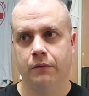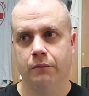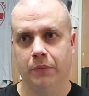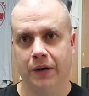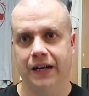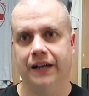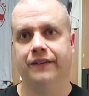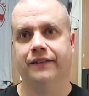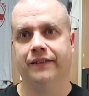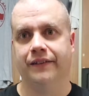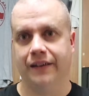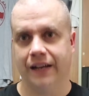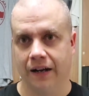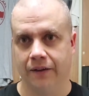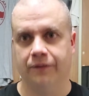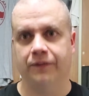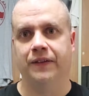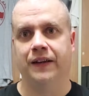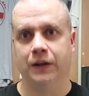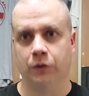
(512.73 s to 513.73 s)
But it's
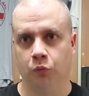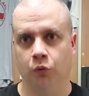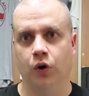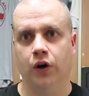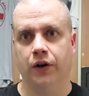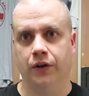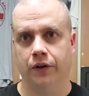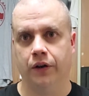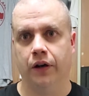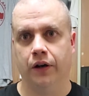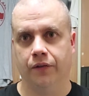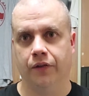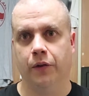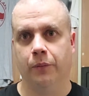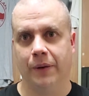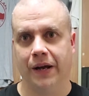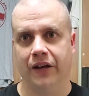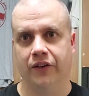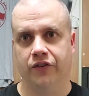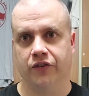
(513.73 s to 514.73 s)
definitely one of the
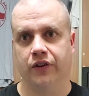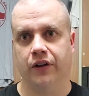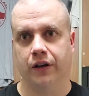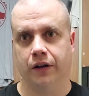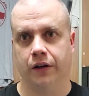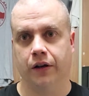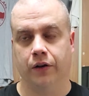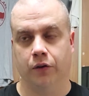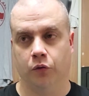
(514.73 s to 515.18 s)
best, that, uh,